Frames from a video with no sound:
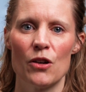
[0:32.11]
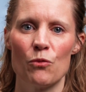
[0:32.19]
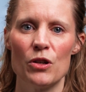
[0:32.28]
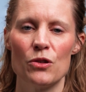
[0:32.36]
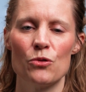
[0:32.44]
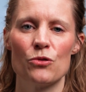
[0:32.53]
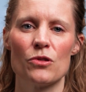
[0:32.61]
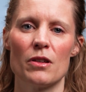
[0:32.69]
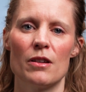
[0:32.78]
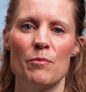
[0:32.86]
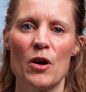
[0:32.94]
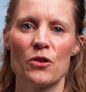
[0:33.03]
we use
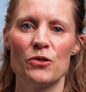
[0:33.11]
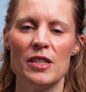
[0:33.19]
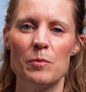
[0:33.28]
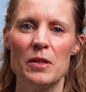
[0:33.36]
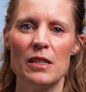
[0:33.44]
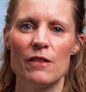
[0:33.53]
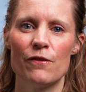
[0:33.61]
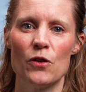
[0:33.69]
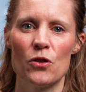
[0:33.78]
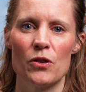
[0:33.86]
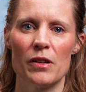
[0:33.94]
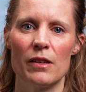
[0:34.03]
MongoDB
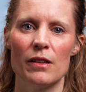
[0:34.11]
for